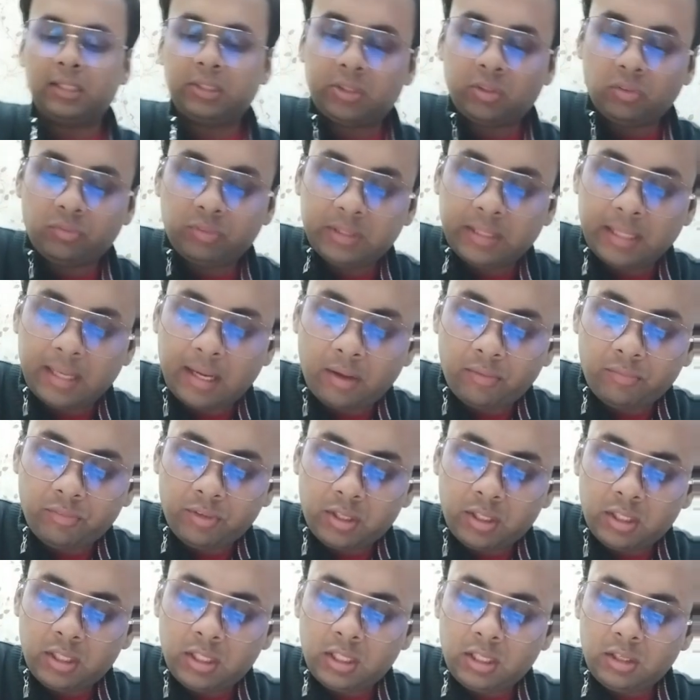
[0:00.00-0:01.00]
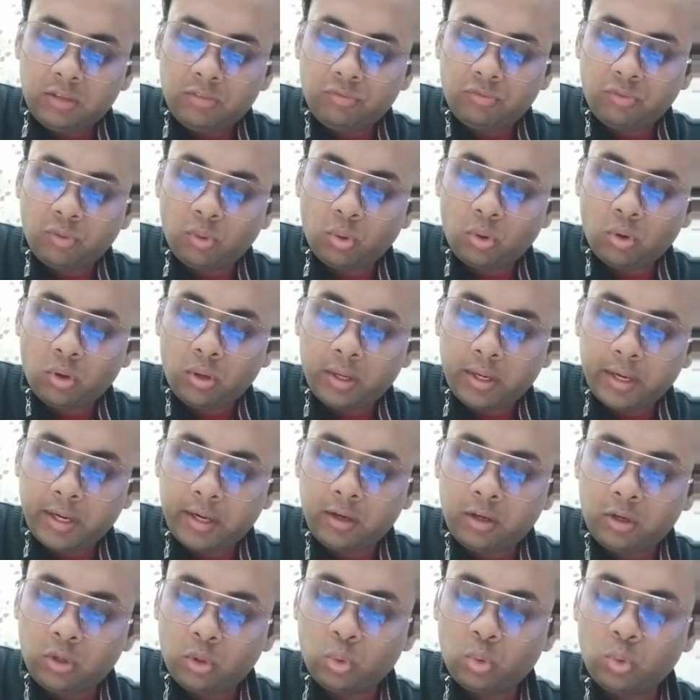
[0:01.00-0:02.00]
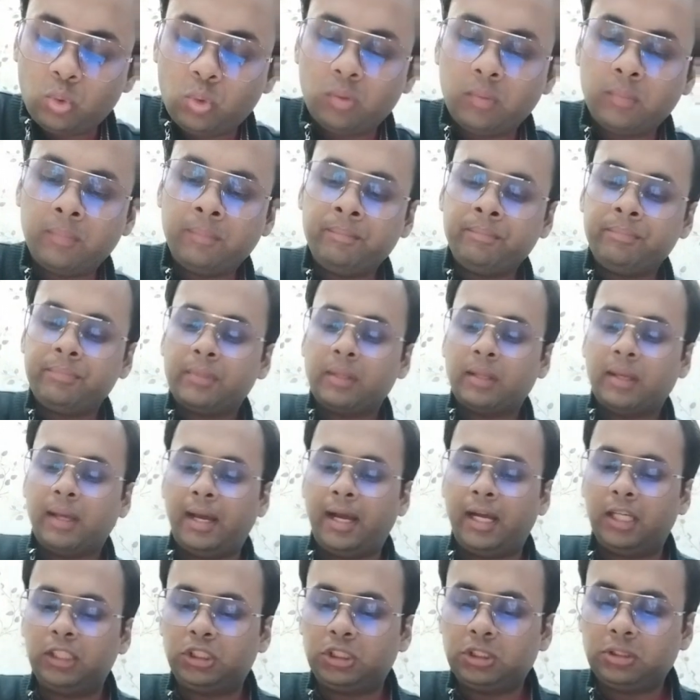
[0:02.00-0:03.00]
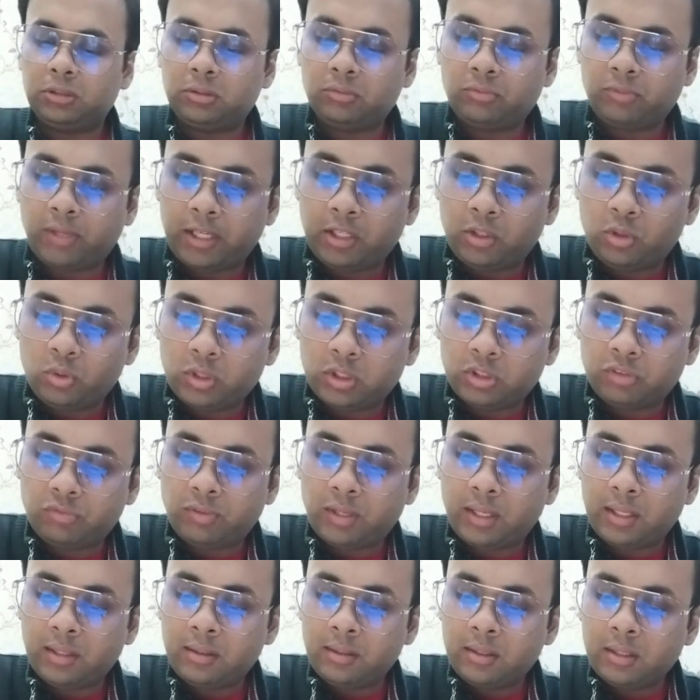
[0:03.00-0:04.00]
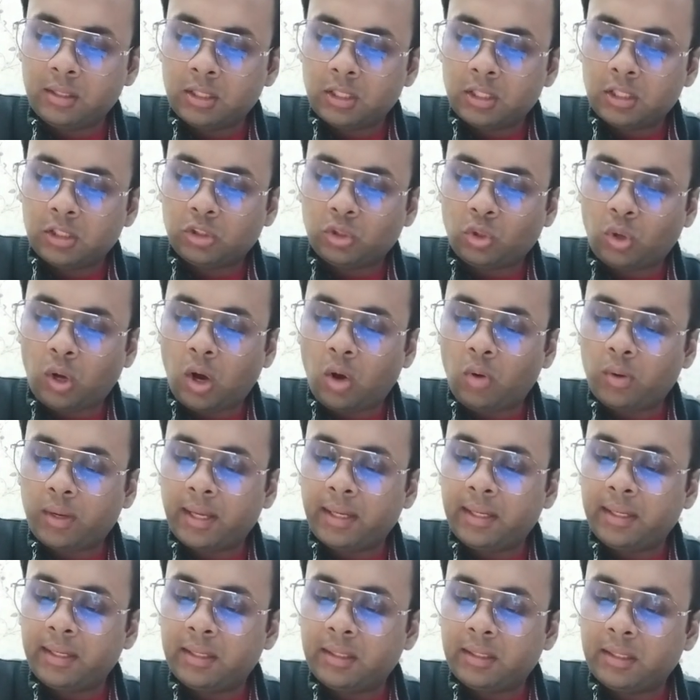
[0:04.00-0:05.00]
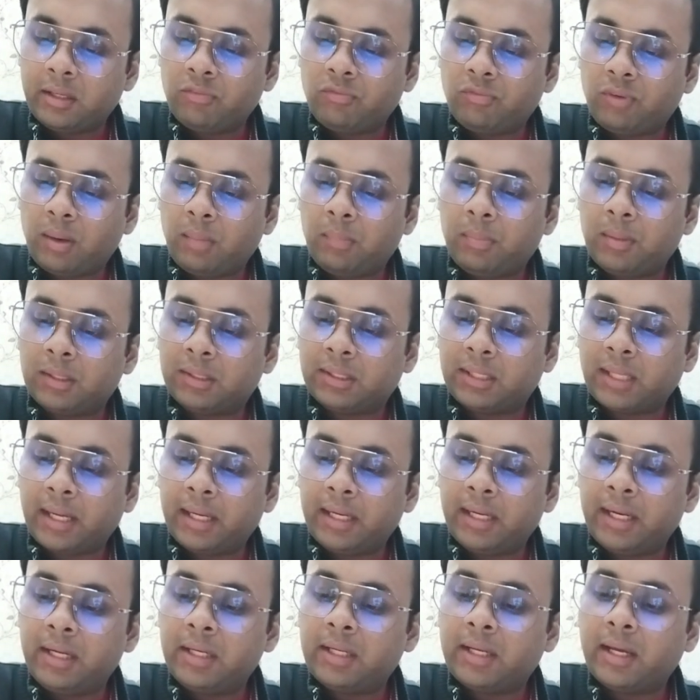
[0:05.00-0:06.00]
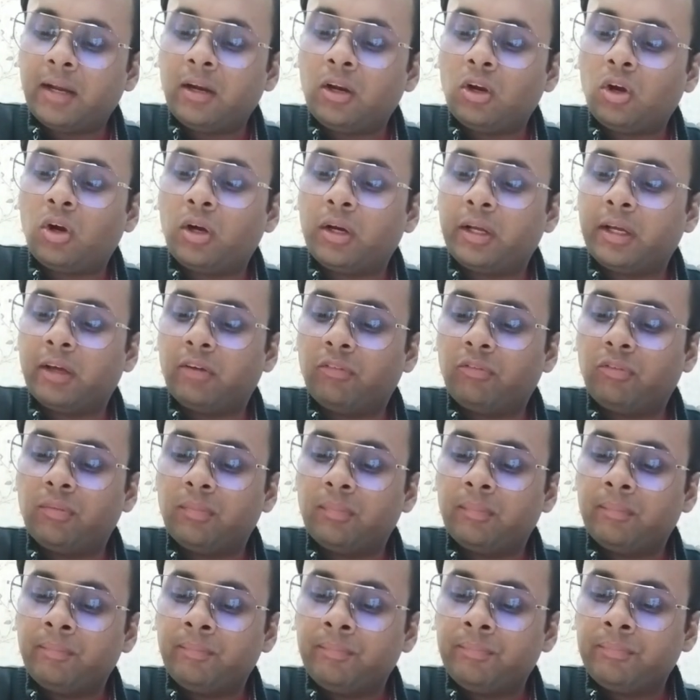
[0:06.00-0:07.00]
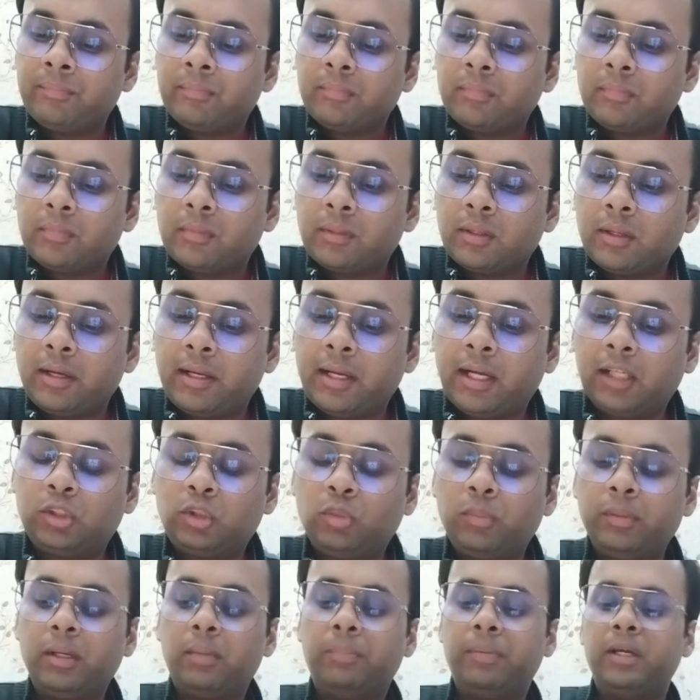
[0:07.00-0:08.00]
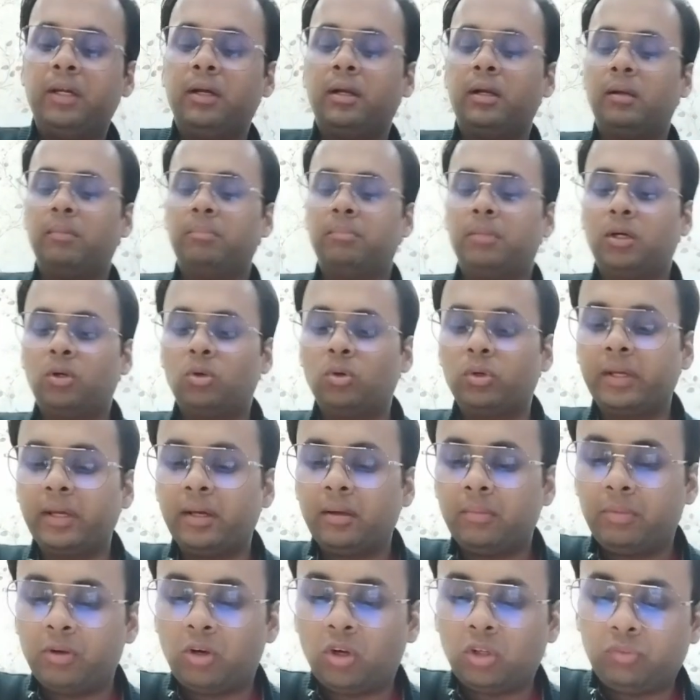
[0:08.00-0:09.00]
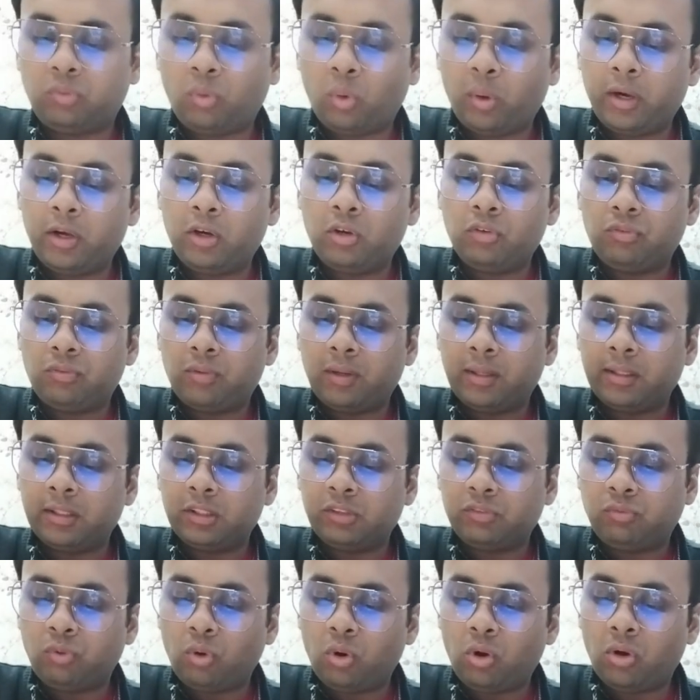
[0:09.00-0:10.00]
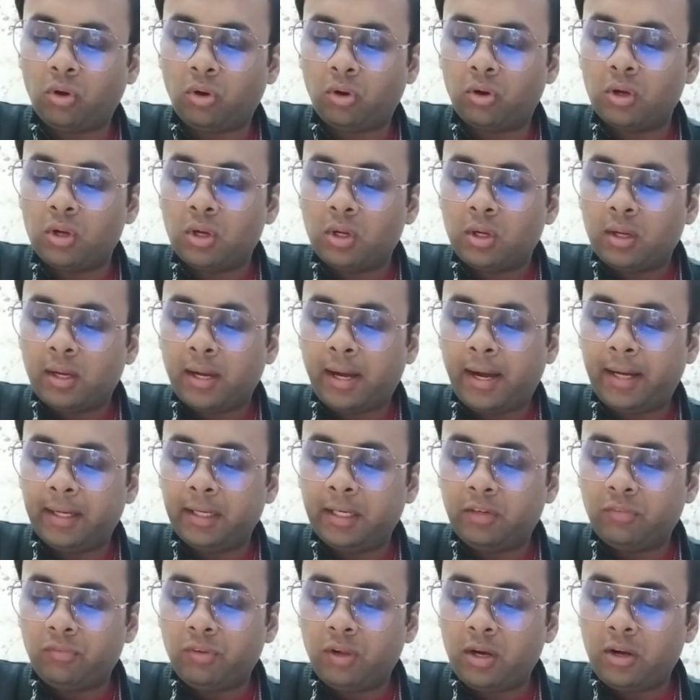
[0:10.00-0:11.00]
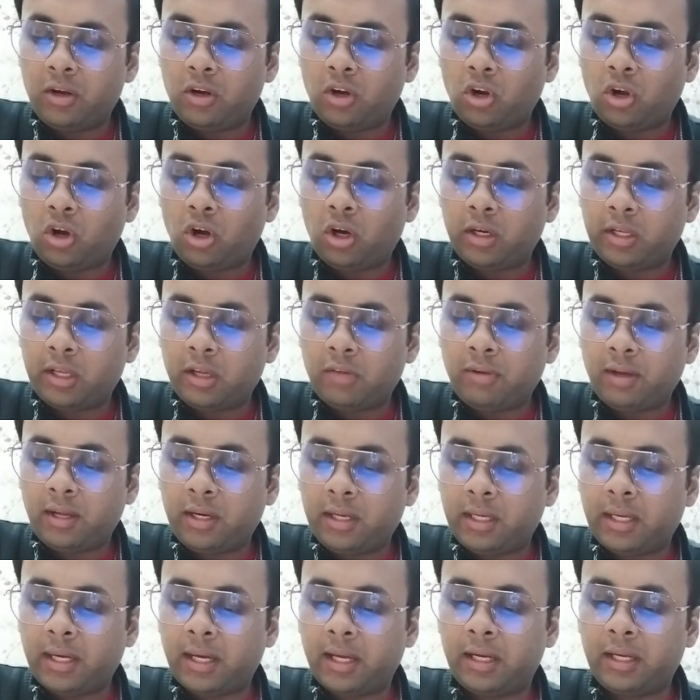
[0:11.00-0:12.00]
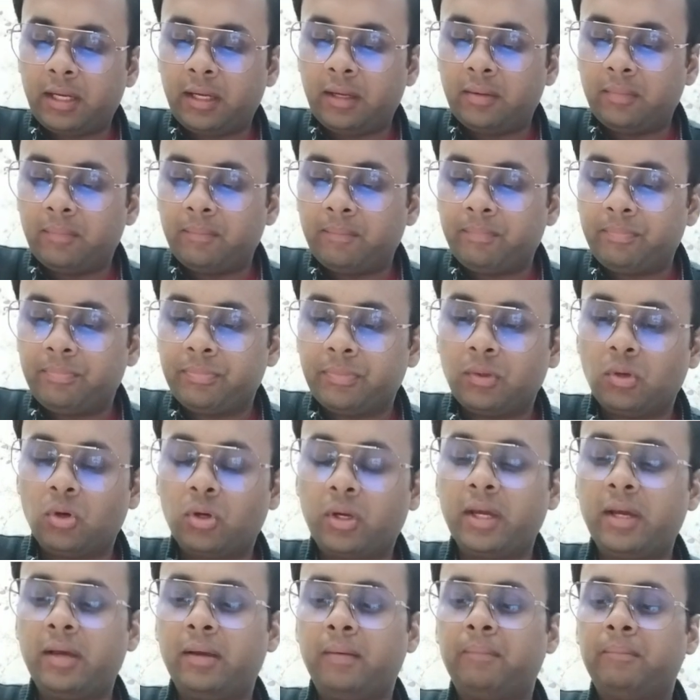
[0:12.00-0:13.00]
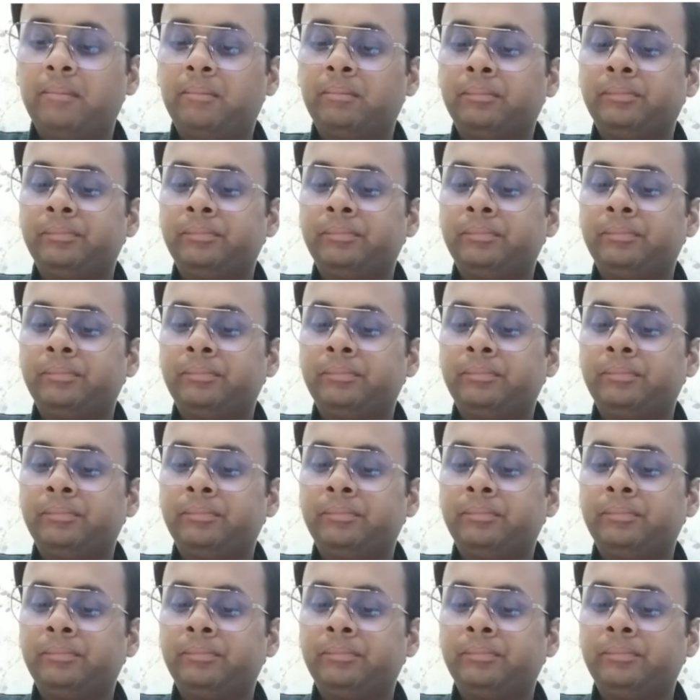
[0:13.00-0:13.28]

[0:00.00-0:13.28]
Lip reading: this, so we have e 4 into h value is 1. So how can it give 1 plus carry? It cannot give. It has to be a bigger number. Okay, because 4 into 1 is 4, and it will not give any carry. Okay,